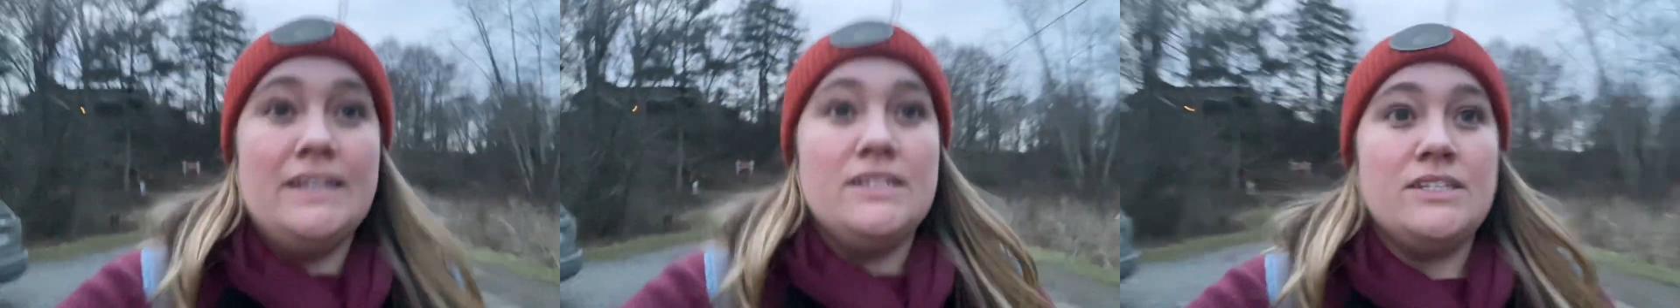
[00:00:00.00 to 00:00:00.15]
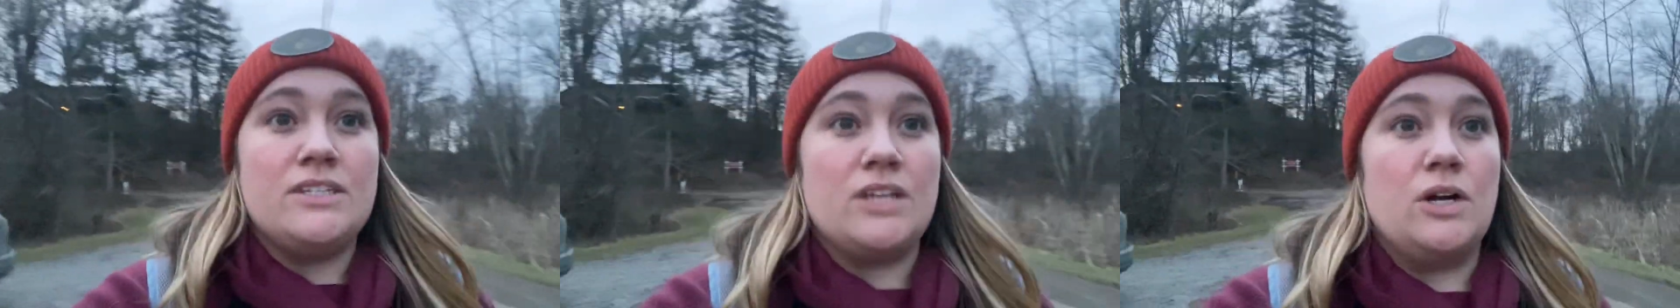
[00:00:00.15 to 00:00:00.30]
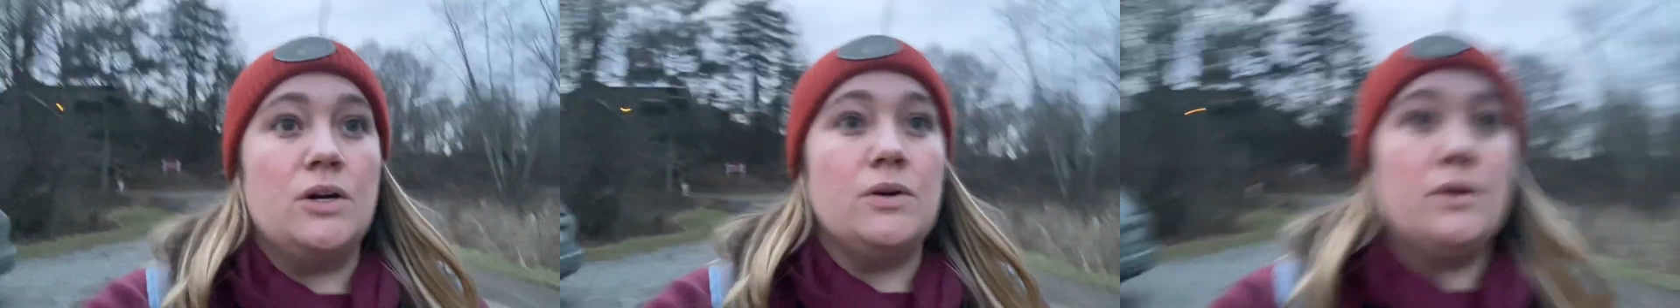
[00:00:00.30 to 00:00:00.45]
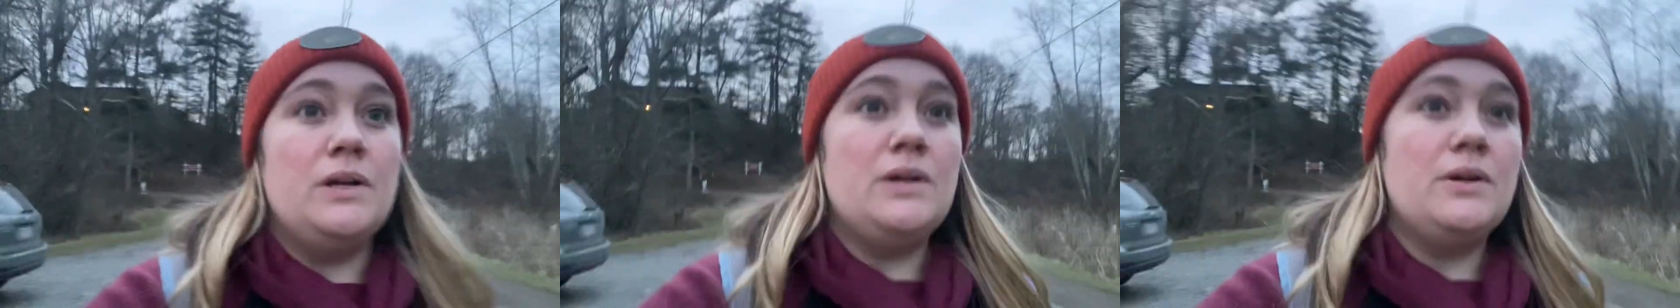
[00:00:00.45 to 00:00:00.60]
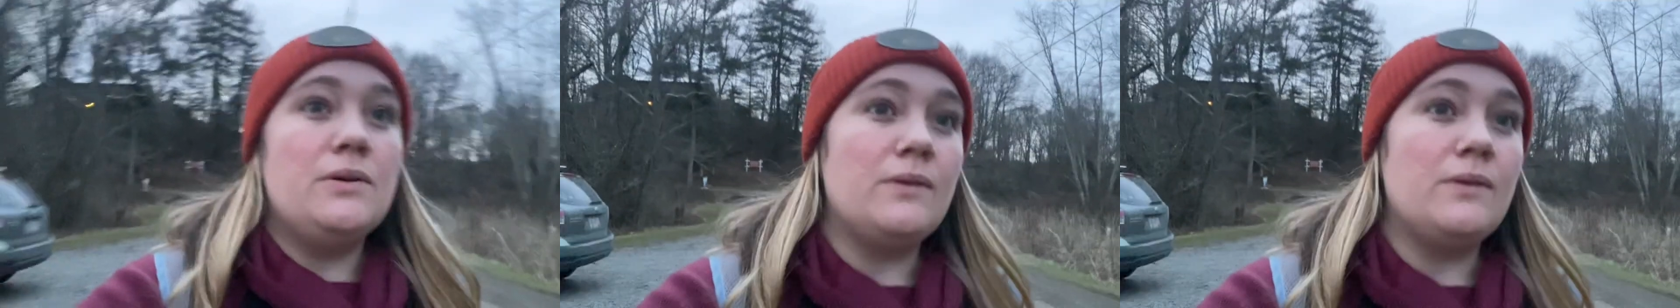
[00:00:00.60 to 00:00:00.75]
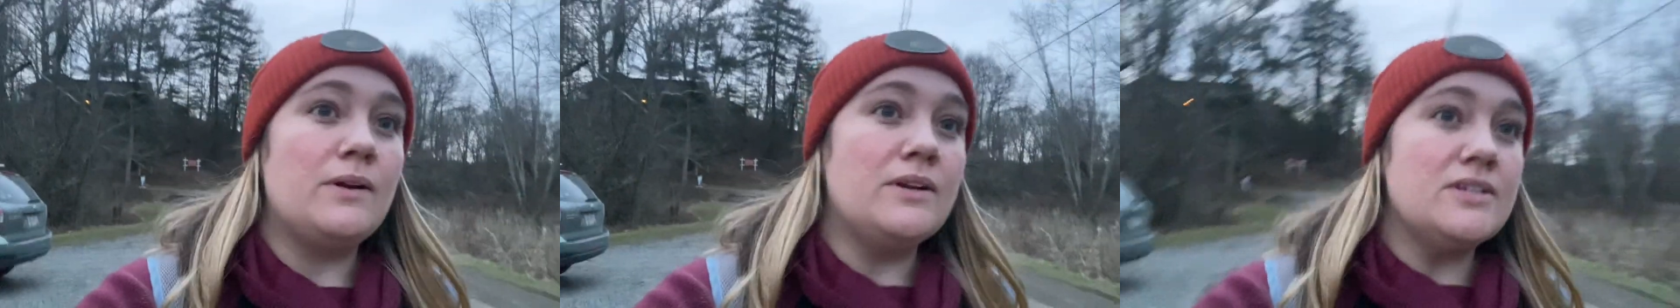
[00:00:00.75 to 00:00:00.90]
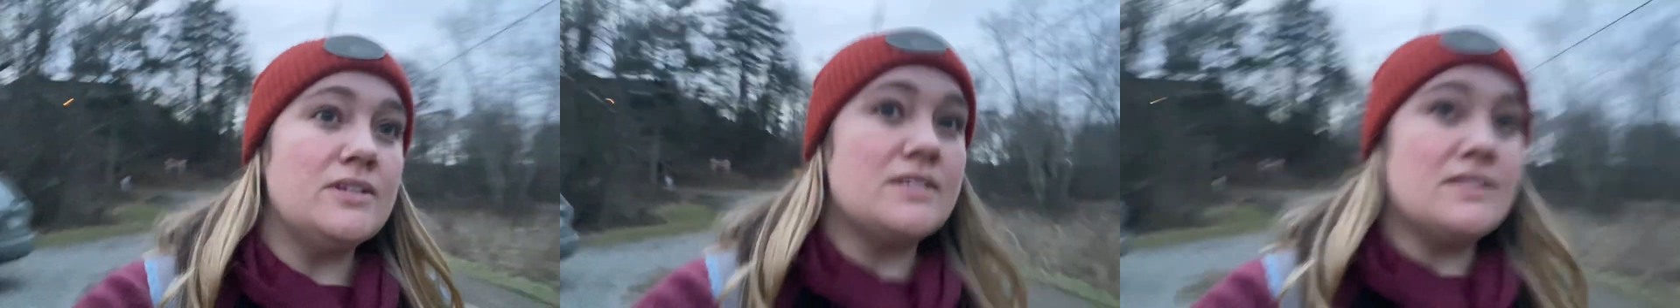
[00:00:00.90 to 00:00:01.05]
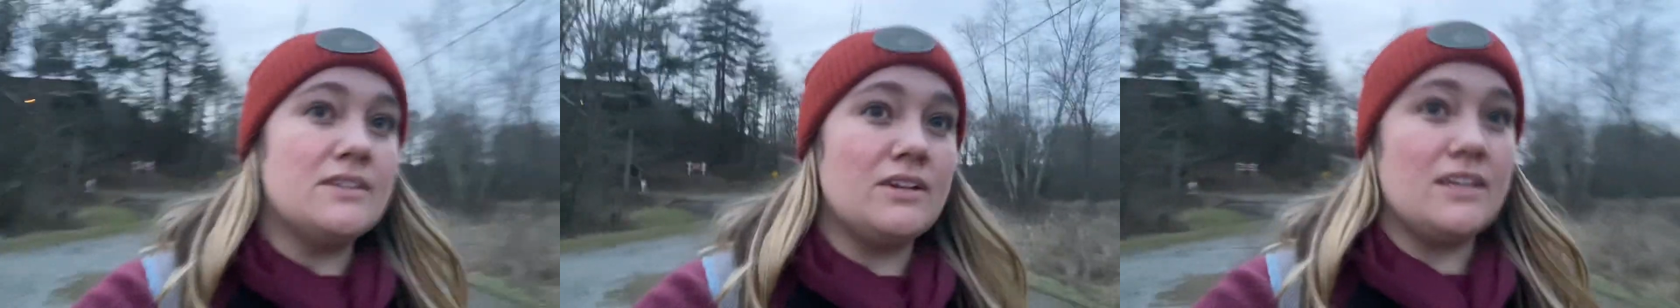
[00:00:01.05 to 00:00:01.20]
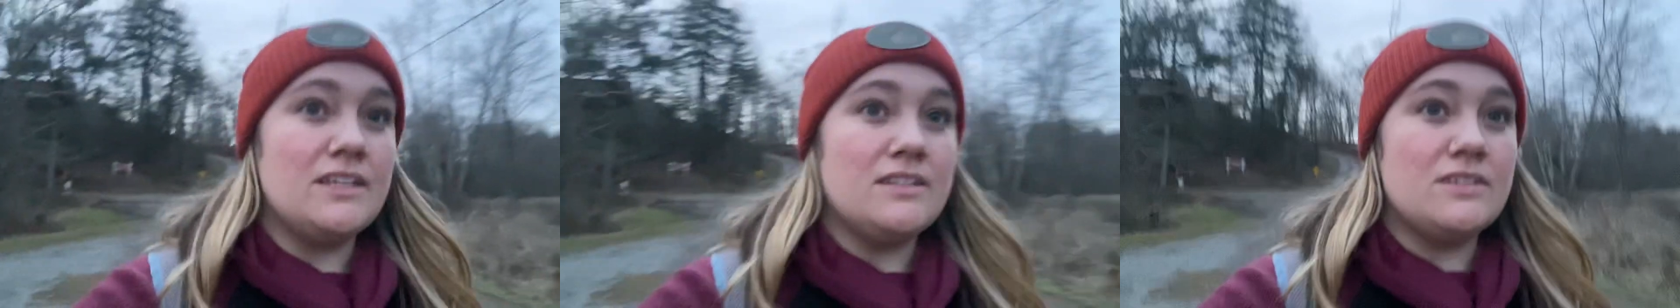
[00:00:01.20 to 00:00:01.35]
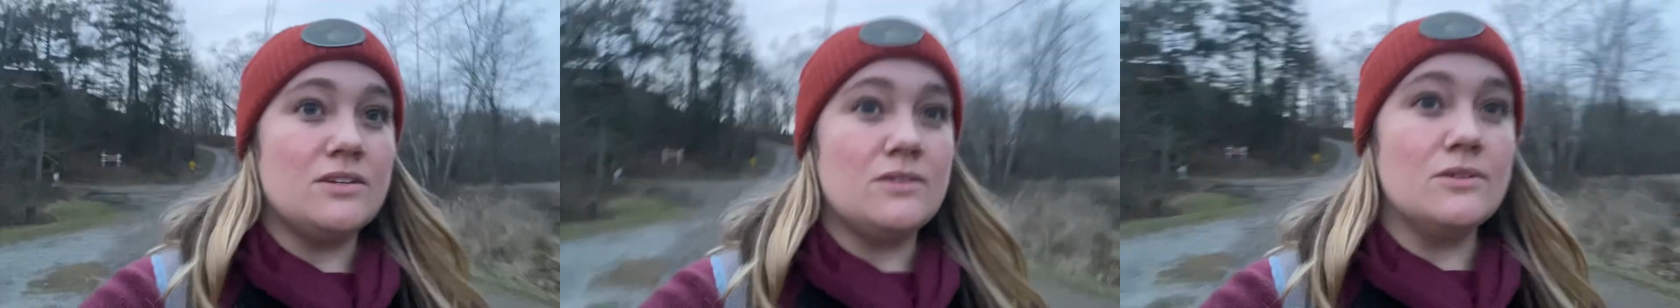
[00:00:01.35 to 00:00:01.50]
So we're just
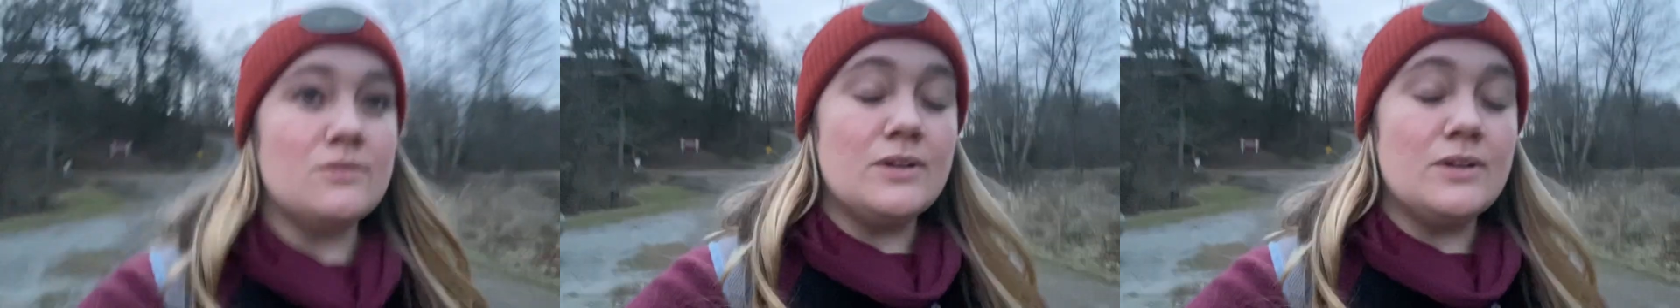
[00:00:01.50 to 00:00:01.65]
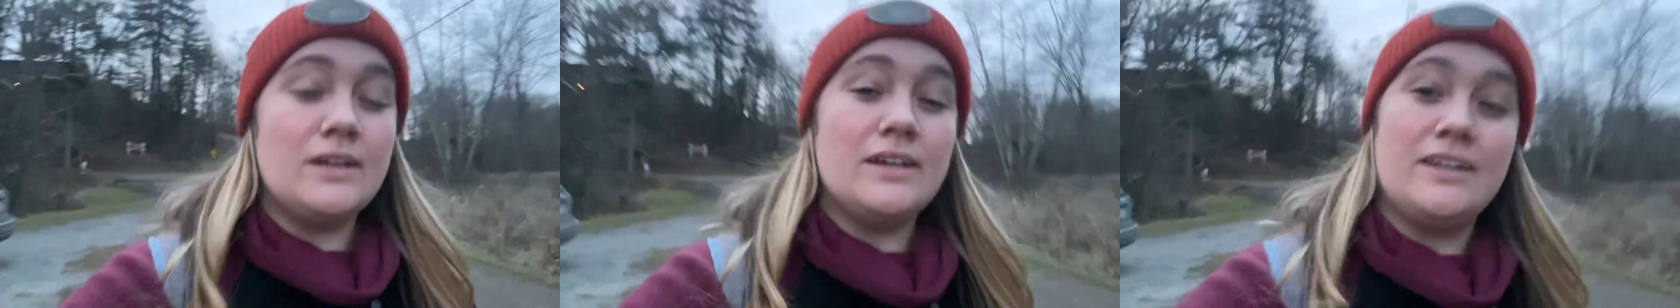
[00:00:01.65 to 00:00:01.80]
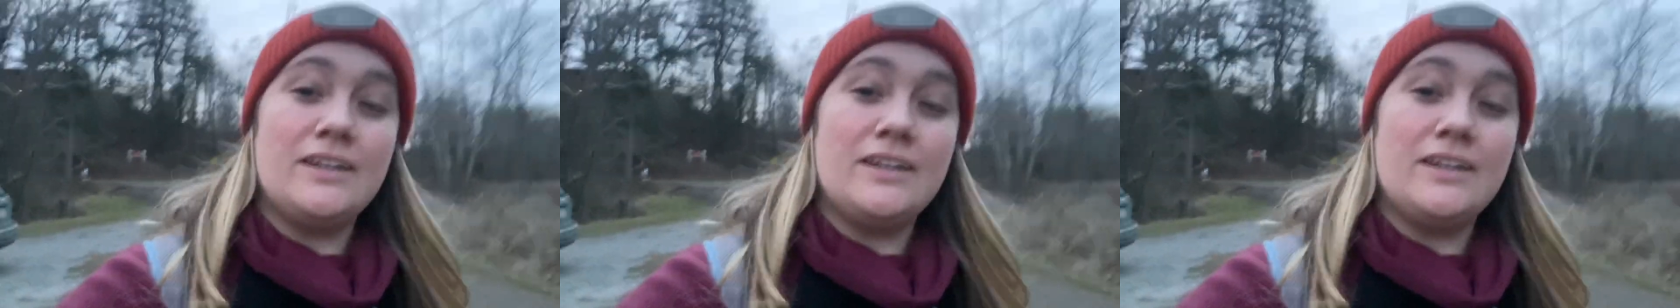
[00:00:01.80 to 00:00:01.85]
going to